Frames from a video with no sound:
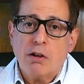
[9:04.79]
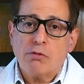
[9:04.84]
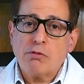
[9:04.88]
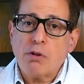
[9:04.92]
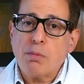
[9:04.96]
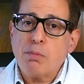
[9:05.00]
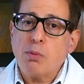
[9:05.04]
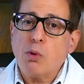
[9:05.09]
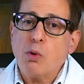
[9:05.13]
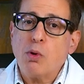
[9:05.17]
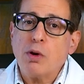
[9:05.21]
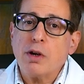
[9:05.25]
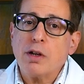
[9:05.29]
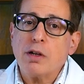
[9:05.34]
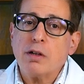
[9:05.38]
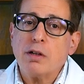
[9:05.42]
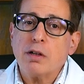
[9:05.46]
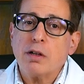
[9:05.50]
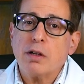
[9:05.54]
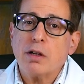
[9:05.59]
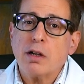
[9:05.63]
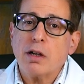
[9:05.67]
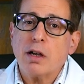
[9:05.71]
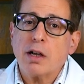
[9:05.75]

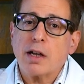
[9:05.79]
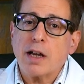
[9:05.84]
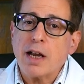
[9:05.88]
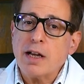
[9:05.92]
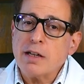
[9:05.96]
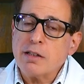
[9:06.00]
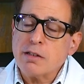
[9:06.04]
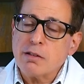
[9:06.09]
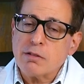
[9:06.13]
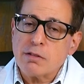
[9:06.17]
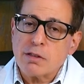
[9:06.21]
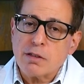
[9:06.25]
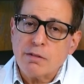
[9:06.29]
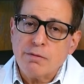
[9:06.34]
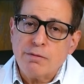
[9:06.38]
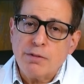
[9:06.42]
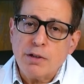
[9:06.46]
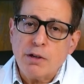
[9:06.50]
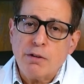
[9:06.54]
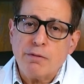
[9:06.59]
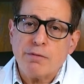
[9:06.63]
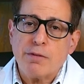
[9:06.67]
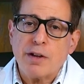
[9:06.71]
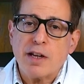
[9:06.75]
reported a case of
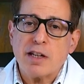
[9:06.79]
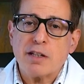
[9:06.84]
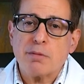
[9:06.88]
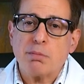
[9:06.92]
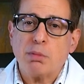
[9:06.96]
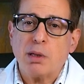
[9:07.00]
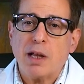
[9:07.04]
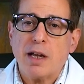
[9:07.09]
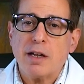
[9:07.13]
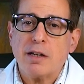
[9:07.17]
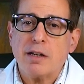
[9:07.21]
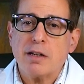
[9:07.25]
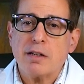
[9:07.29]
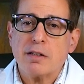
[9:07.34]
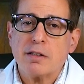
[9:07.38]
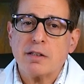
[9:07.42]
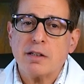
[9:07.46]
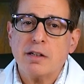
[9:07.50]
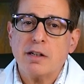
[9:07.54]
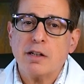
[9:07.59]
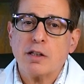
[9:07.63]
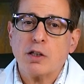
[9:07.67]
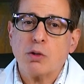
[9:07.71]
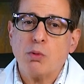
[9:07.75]
severe face blindness
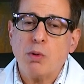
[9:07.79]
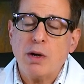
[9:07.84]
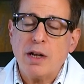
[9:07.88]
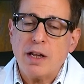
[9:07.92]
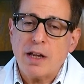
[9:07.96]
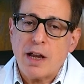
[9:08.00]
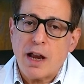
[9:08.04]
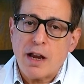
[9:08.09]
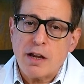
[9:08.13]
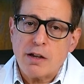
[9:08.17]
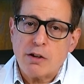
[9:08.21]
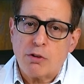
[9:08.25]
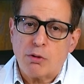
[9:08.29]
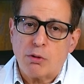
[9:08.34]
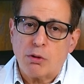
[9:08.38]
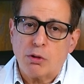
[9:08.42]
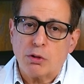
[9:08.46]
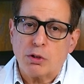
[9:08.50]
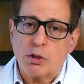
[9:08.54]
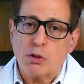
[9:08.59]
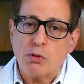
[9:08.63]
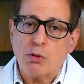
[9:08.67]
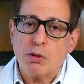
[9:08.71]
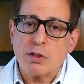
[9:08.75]
in a
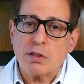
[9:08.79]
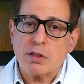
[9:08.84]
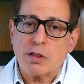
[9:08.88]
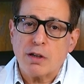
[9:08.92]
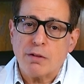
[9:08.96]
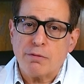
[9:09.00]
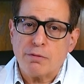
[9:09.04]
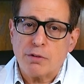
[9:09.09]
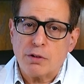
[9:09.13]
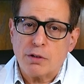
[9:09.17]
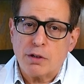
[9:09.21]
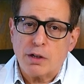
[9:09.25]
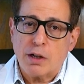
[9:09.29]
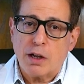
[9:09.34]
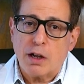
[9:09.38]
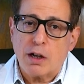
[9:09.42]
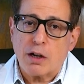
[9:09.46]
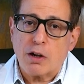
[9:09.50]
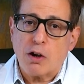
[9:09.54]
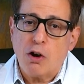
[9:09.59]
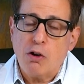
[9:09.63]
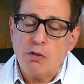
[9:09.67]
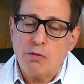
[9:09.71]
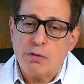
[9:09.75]
28-year-old who had suffered
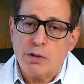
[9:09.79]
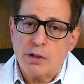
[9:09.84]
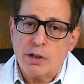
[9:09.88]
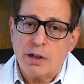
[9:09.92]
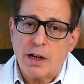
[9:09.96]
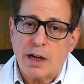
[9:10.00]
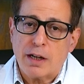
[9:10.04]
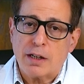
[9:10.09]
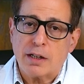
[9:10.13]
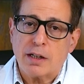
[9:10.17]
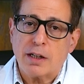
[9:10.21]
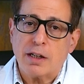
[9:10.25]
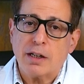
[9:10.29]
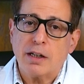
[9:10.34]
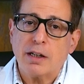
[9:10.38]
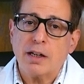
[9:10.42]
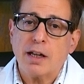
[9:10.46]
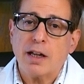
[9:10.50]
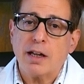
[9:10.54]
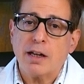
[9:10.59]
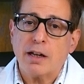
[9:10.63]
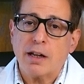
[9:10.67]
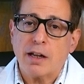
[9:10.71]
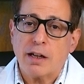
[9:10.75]
COVID-19
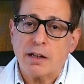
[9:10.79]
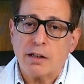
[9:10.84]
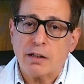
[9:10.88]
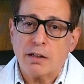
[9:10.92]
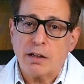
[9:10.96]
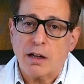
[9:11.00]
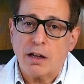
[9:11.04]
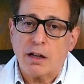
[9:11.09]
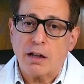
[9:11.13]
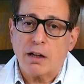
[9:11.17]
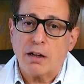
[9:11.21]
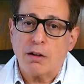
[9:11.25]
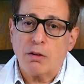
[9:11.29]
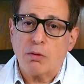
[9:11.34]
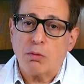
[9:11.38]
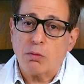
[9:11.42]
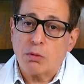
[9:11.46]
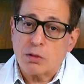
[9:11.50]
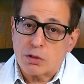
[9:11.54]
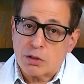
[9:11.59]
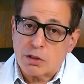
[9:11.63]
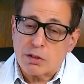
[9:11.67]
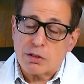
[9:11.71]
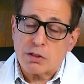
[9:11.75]
and
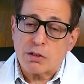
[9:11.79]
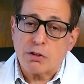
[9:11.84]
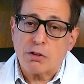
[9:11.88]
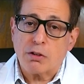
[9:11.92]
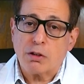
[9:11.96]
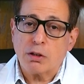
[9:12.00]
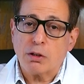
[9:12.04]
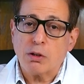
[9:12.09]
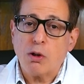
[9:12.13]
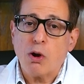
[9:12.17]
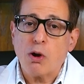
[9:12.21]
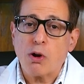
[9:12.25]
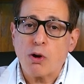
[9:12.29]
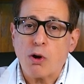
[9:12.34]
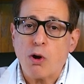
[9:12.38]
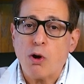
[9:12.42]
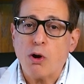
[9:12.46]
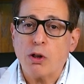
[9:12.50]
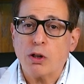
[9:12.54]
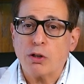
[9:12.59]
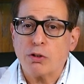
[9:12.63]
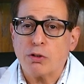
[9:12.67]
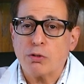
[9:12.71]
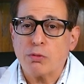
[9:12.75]
was considered a long
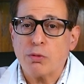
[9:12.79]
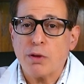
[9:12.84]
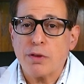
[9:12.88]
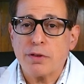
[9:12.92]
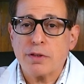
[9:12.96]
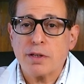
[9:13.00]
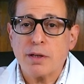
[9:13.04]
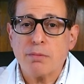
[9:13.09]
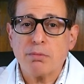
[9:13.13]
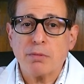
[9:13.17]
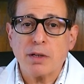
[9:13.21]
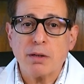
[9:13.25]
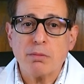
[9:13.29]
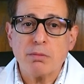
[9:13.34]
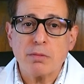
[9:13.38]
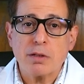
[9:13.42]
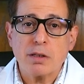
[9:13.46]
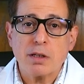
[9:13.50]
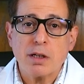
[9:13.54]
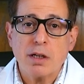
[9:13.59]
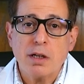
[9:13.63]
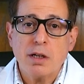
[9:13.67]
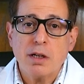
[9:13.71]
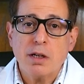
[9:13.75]
hauler with
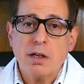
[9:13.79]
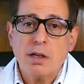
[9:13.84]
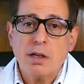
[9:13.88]
symptoms.